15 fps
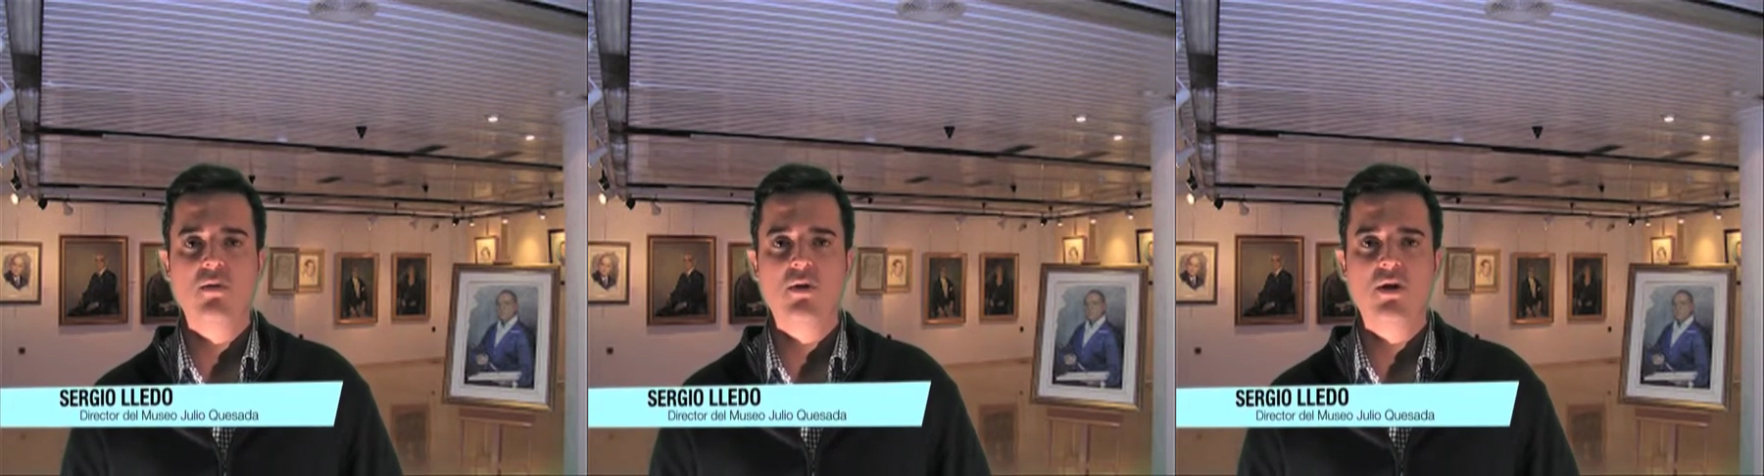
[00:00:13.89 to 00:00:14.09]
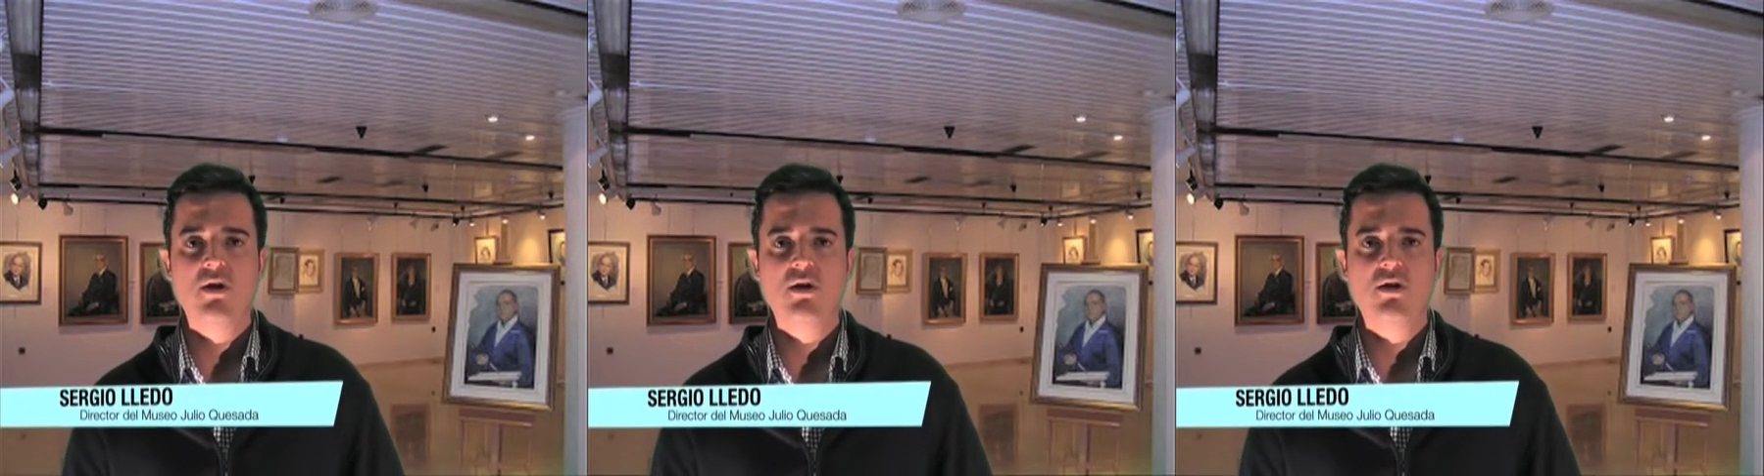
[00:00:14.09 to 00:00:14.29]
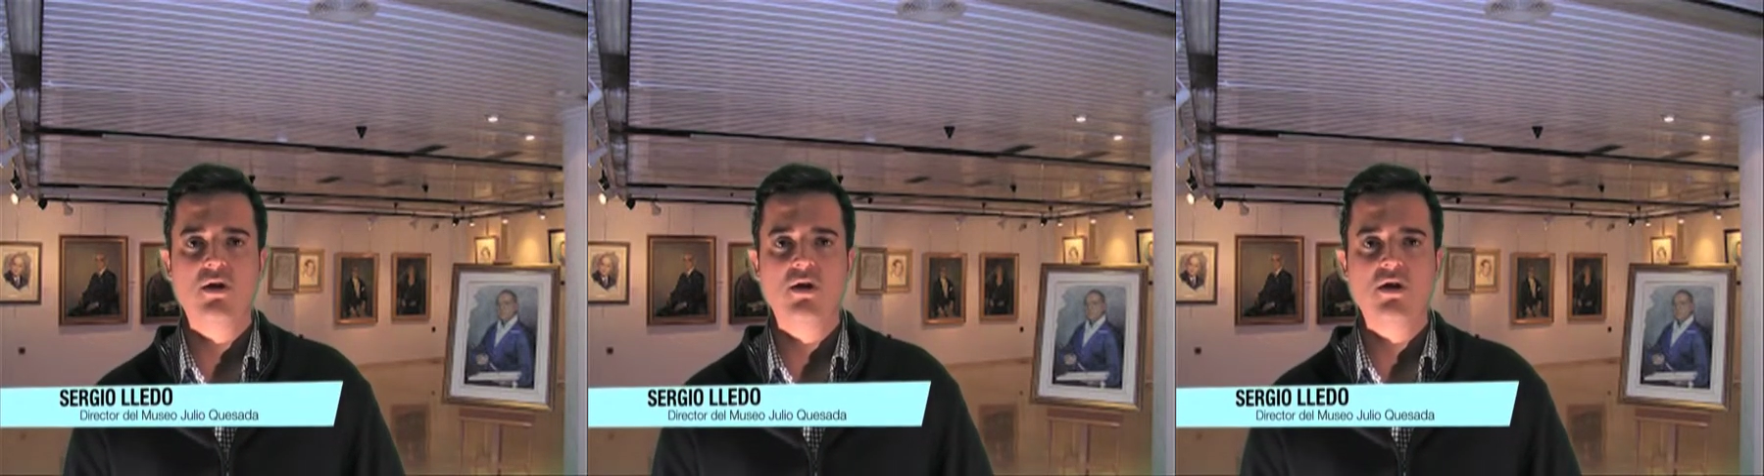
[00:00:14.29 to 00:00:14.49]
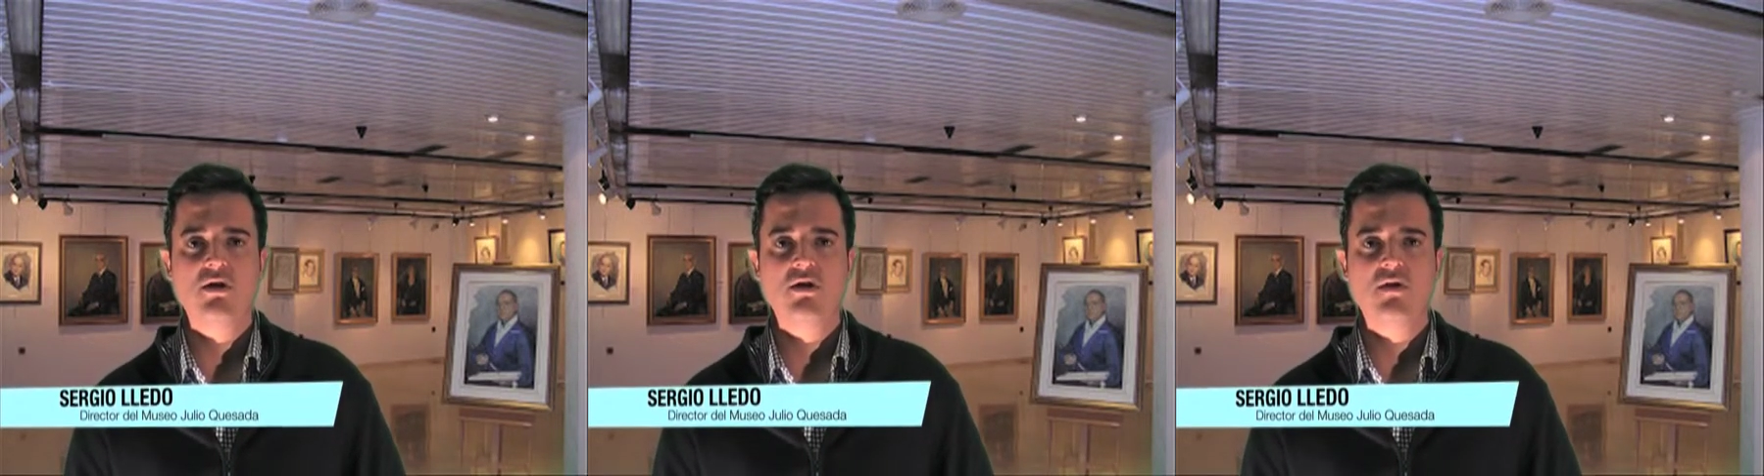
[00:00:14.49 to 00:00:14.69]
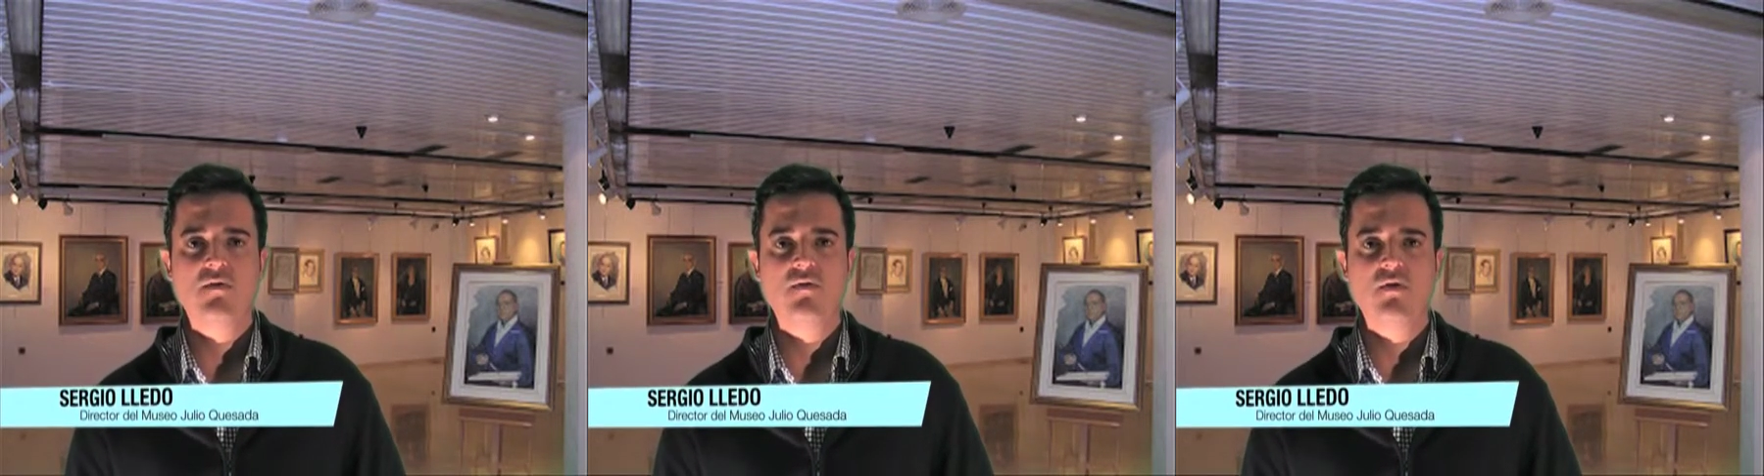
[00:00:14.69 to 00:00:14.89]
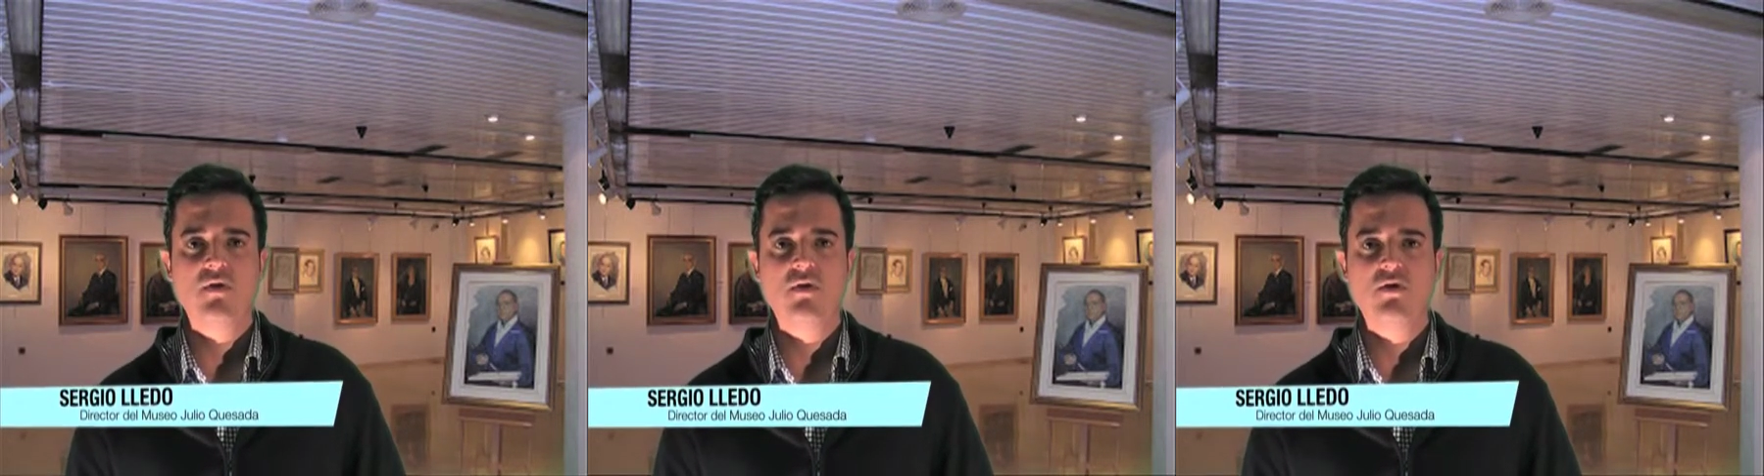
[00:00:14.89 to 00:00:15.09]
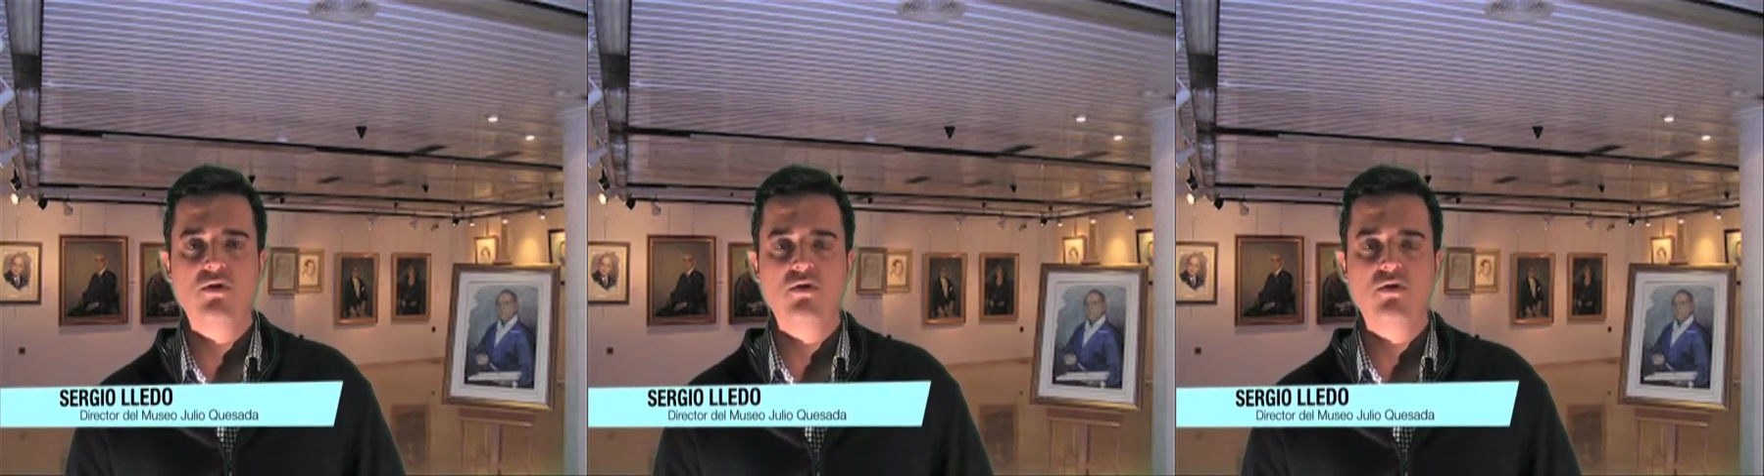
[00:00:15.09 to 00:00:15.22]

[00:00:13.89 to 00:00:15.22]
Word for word: The museum